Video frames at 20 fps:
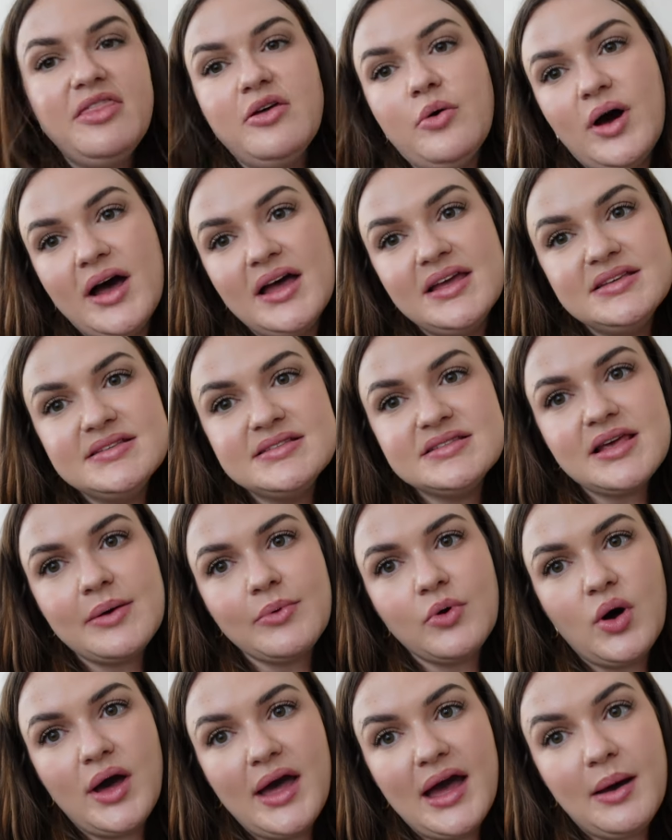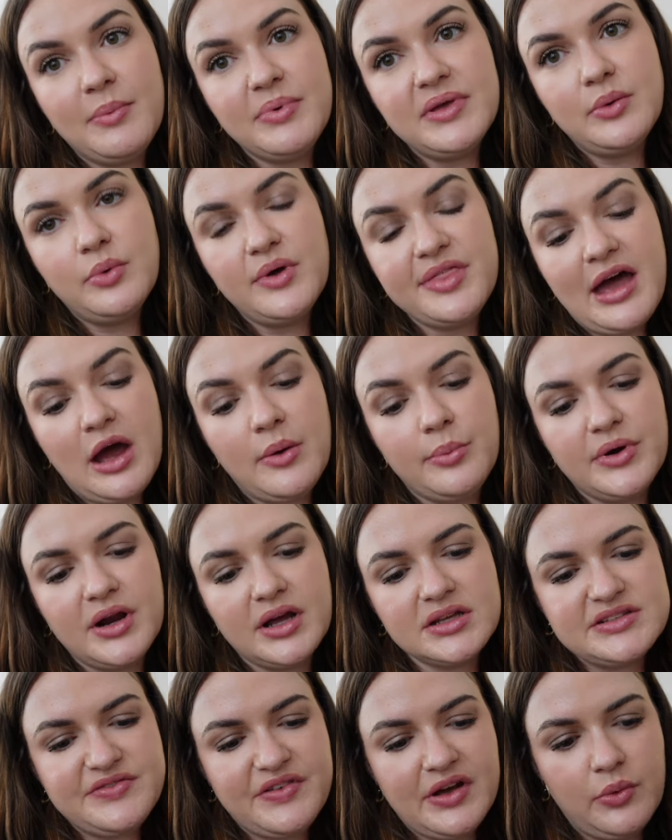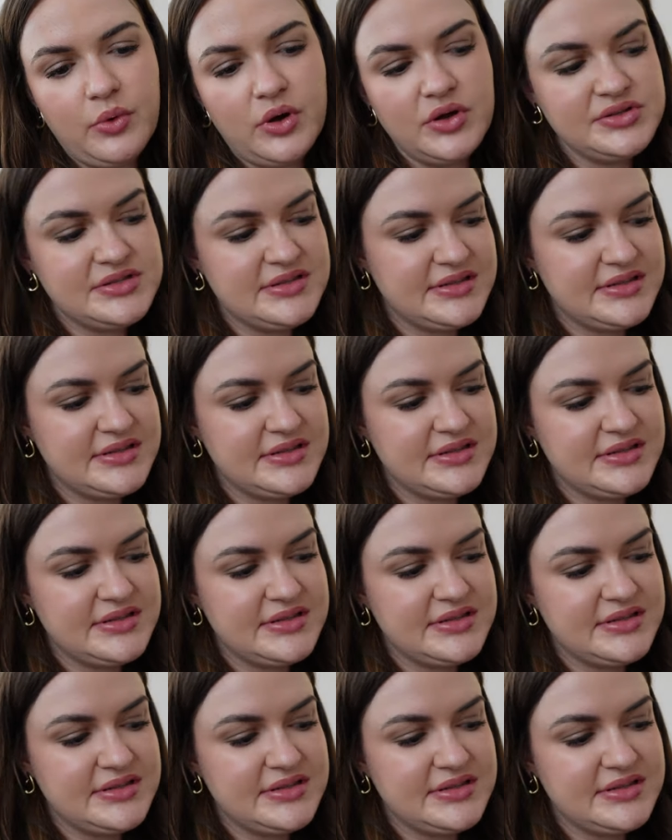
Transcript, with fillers: otherwise, I'm quite happy with how productive I was.